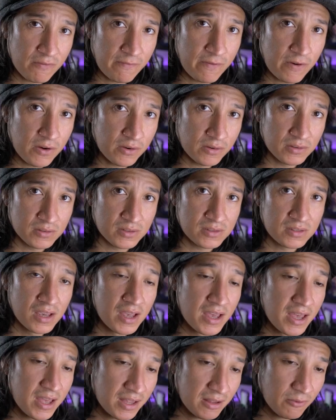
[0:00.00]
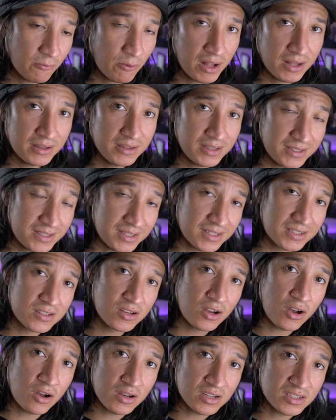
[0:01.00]
focus? Well, this is
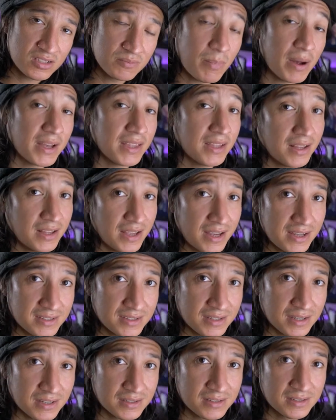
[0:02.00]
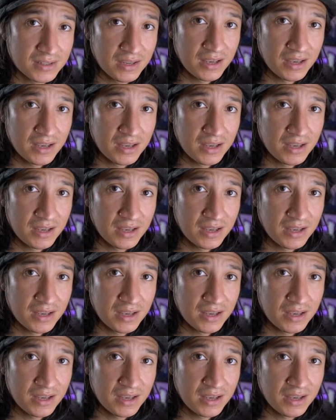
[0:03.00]
caused by the lenses.